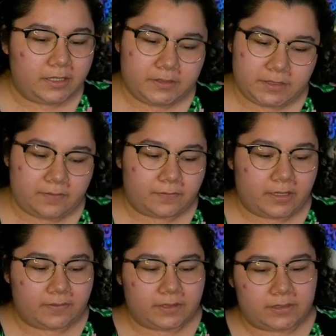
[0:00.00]
out of 10 for
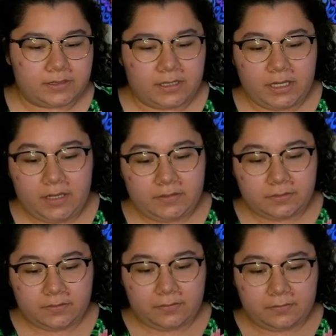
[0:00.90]
that reason. It's
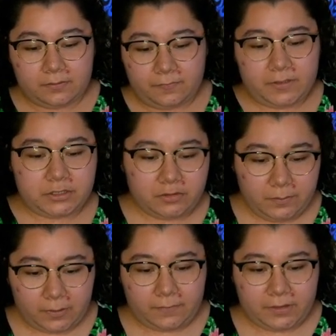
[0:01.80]
visually
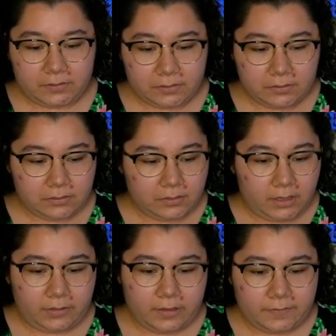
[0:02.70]
perfect.
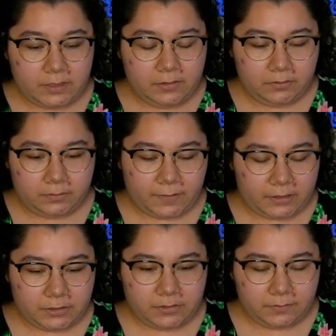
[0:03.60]
I love seeing the
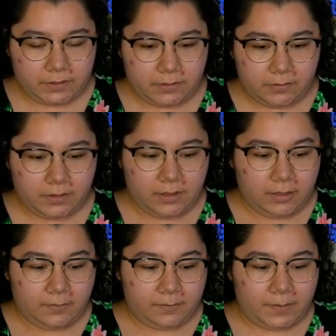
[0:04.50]
reflection in the window.
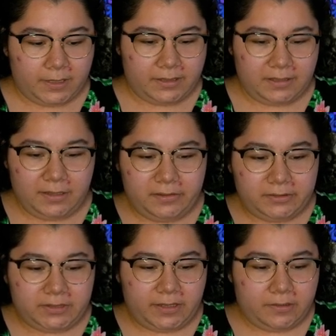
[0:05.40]
But it
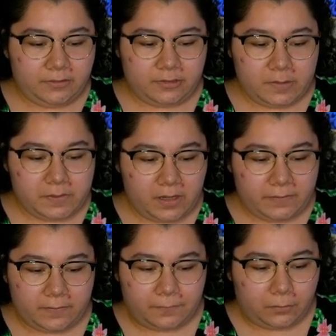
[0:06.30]
looks like you snipped off
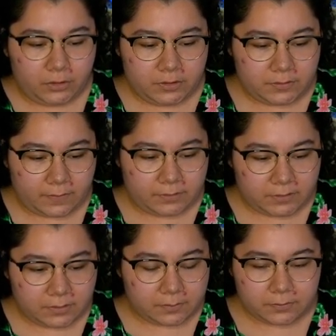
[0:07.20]
like 4 inches off the
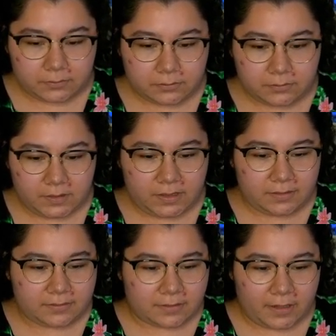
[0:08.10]
tip.
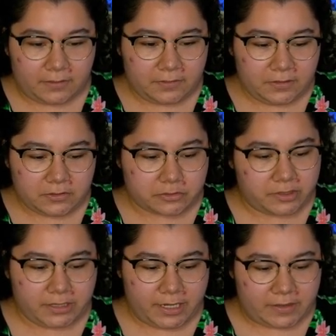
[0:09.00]
And I don't think the
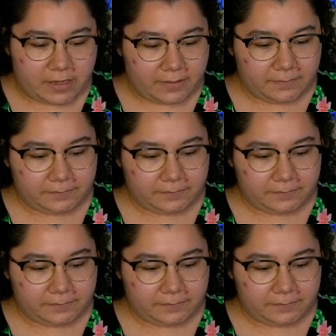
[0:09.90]
tree liked that.